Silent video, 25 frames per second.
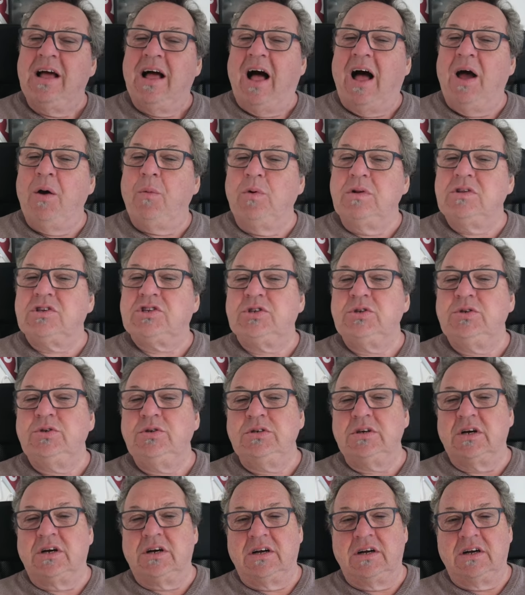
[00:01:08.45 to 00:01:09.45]
I want
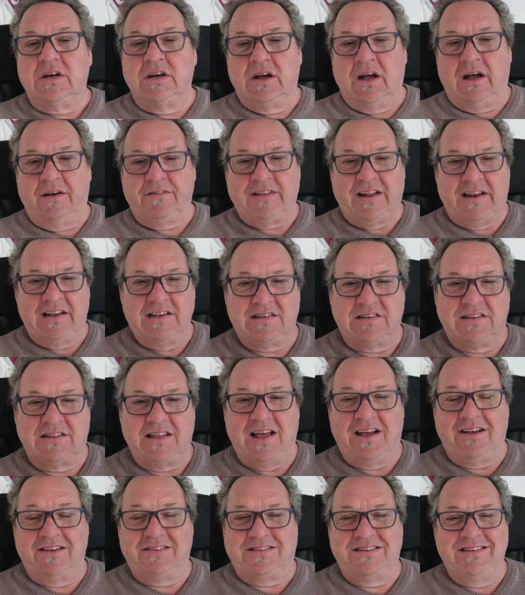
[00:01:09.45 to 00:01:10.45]
to uh, I
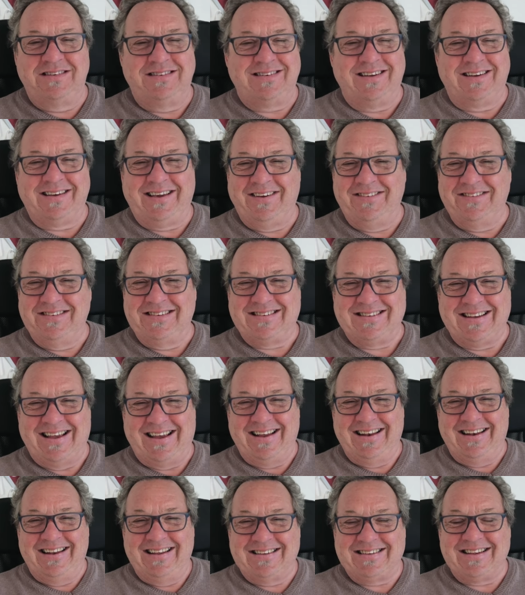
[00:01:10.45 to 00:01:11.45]
was going to
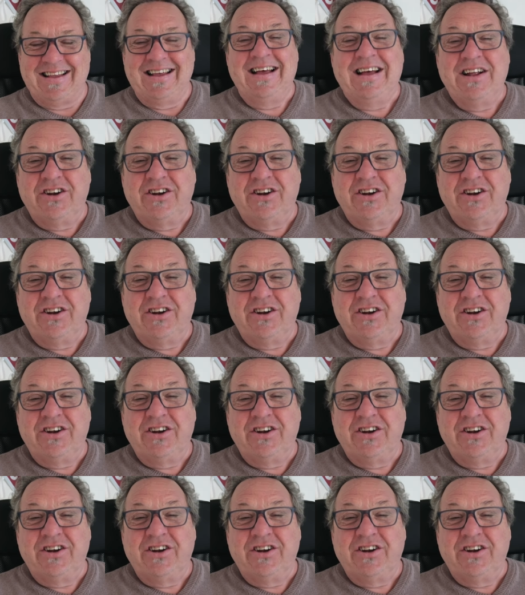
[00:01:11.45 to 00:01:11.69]
this.